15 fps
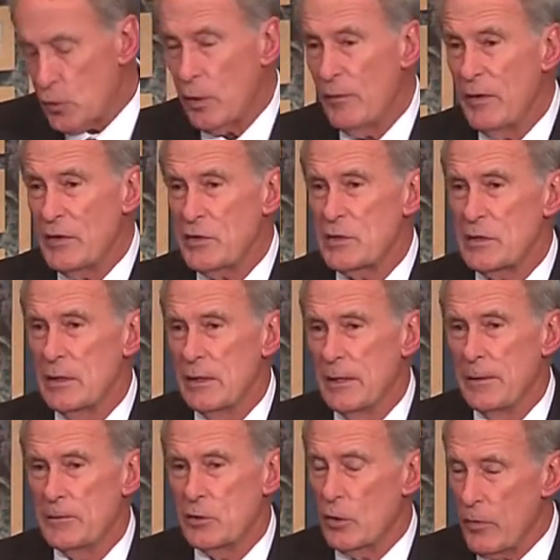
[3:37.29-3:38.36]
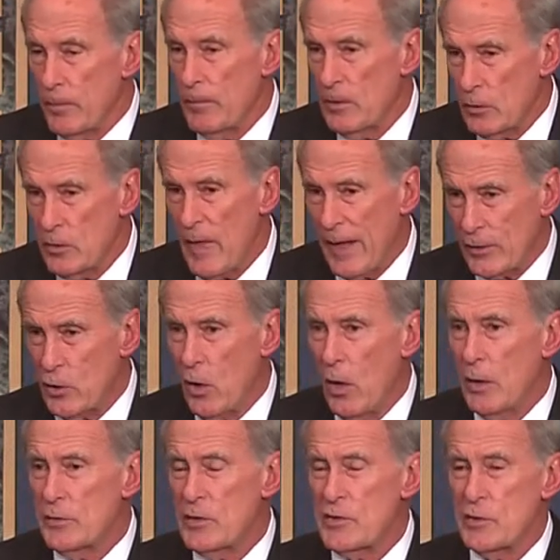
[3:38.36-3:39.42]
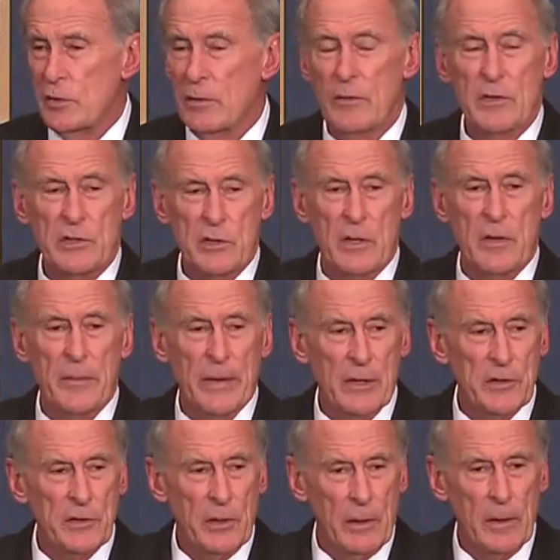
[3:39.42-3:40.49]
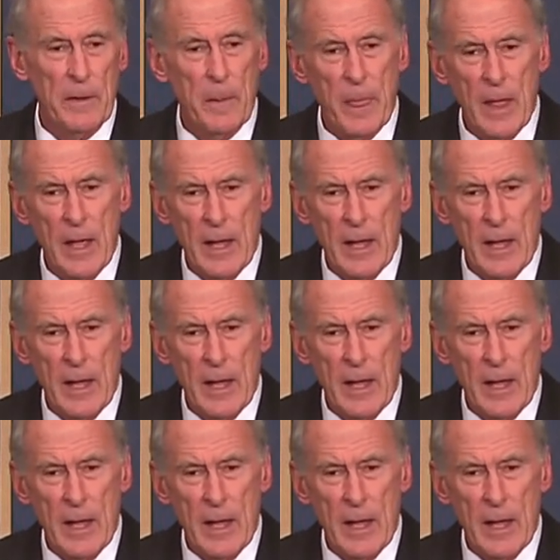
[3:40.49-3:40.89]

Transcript: that call to service to the military,